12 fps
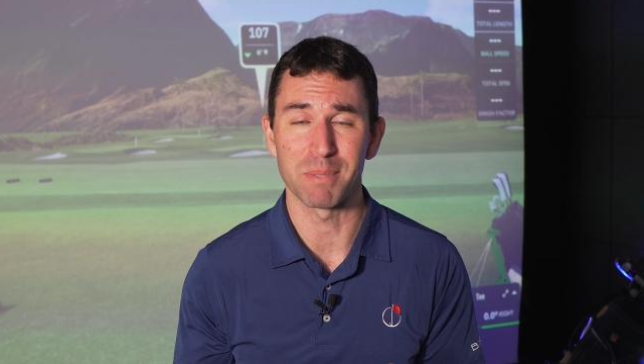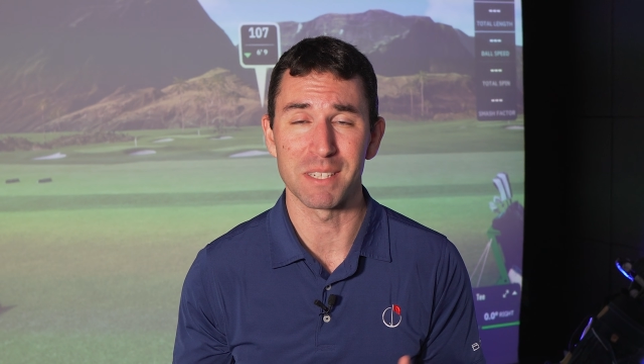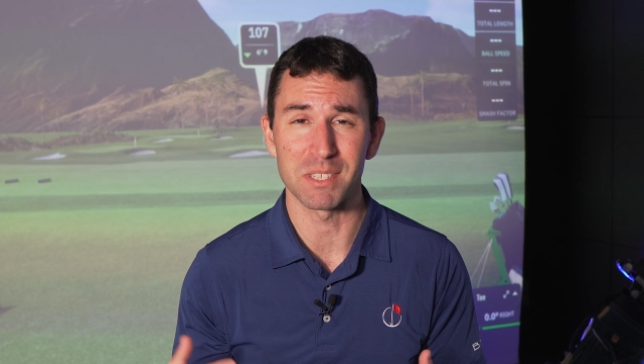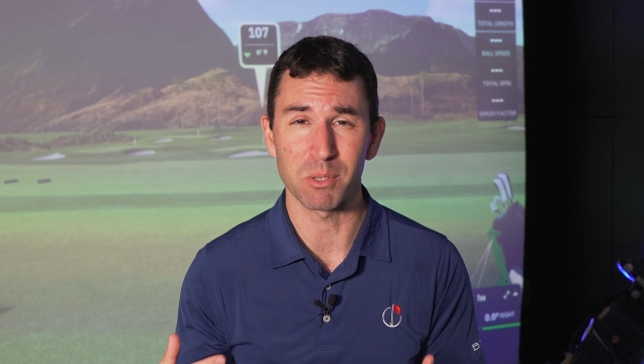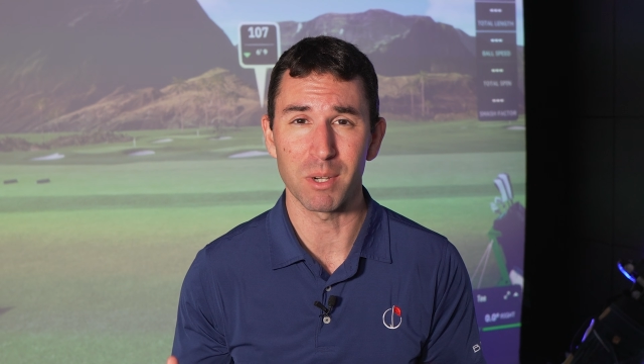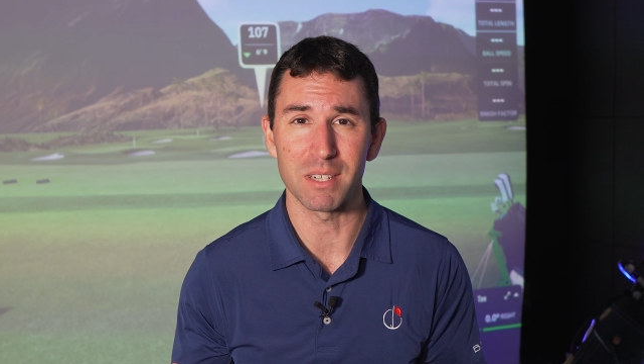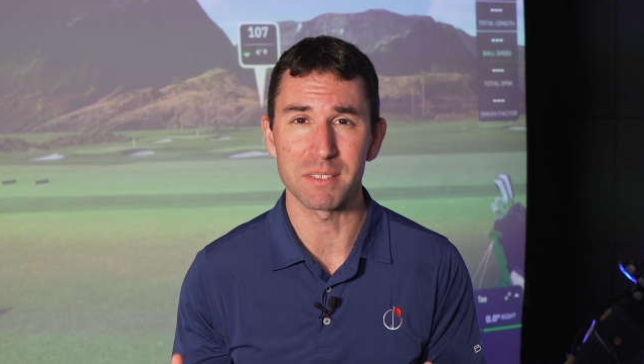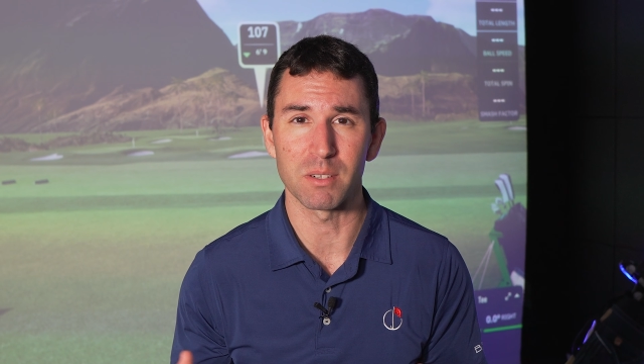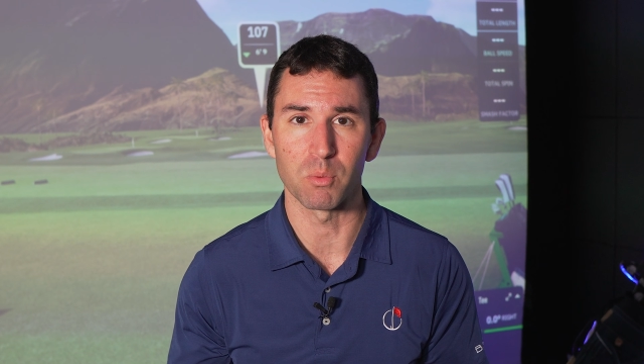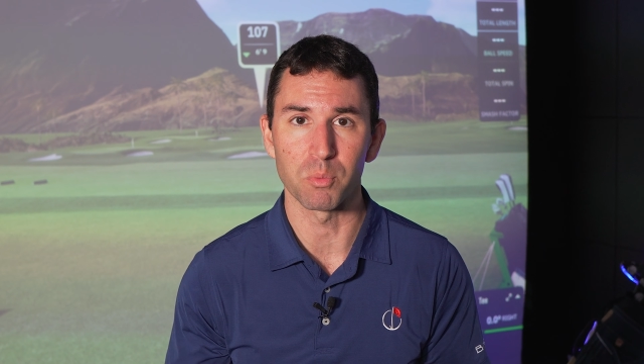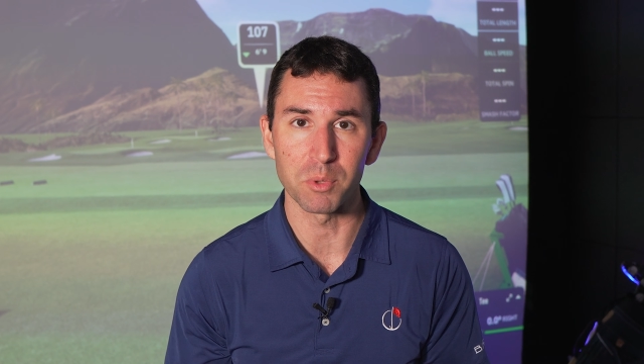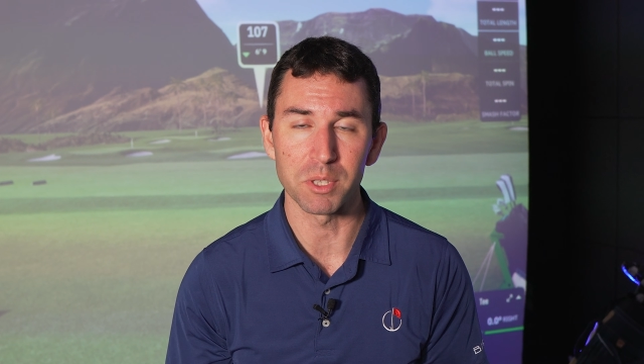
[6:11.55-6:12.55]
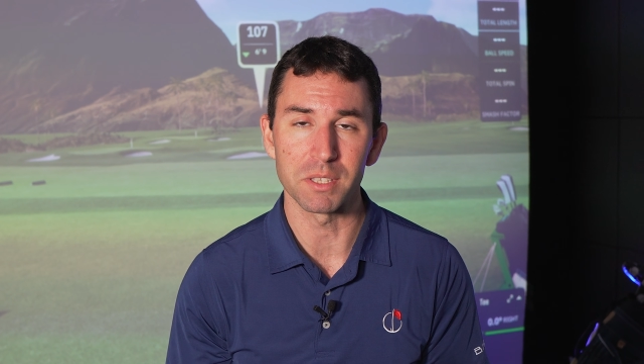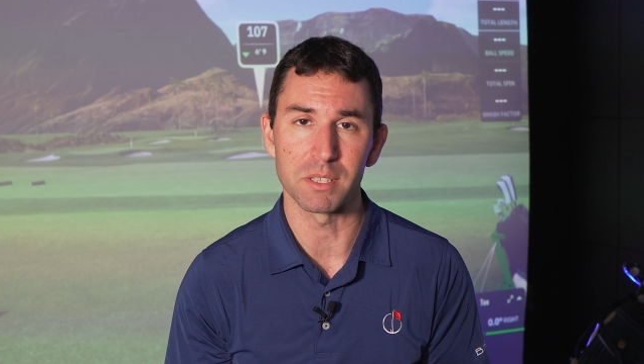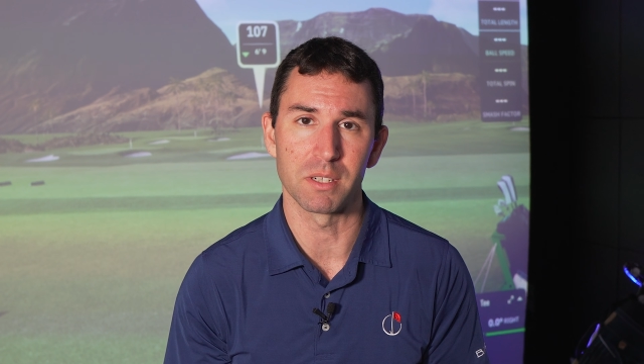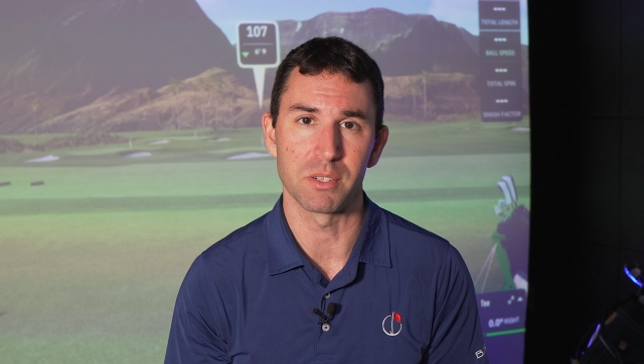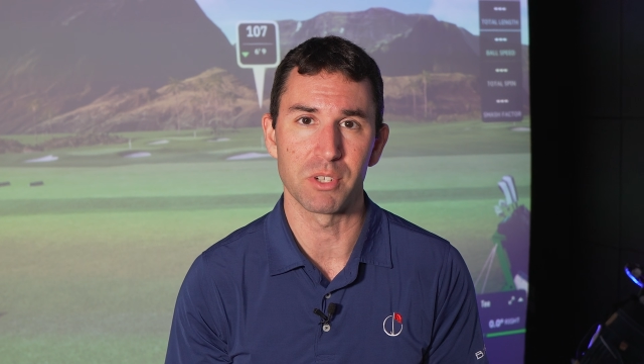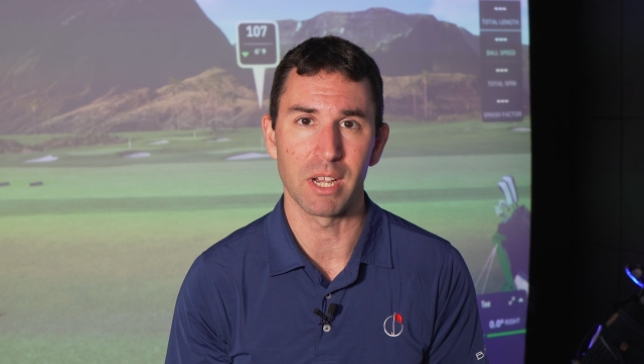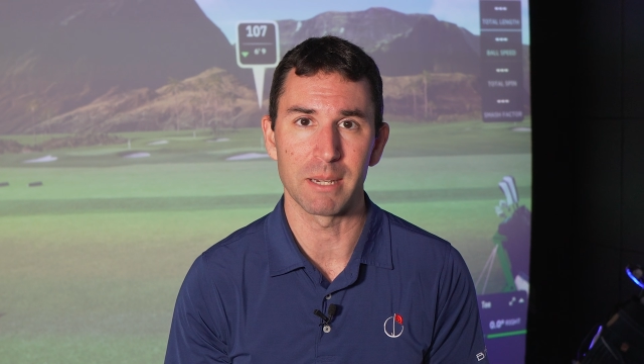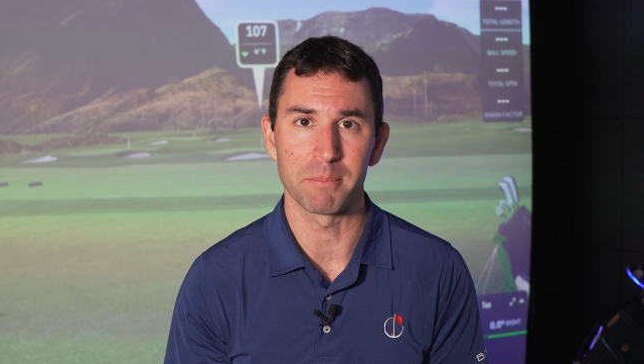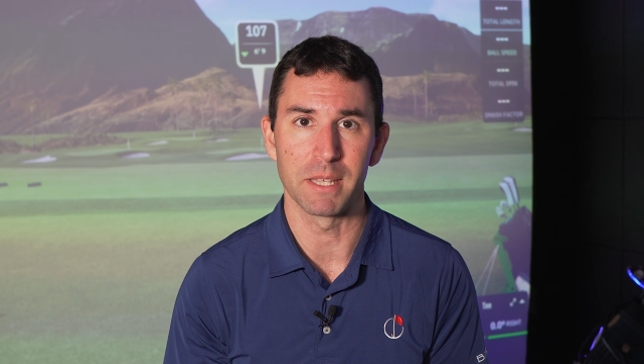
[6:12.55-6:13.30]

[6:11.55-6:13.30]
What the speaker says: and Square did a really good job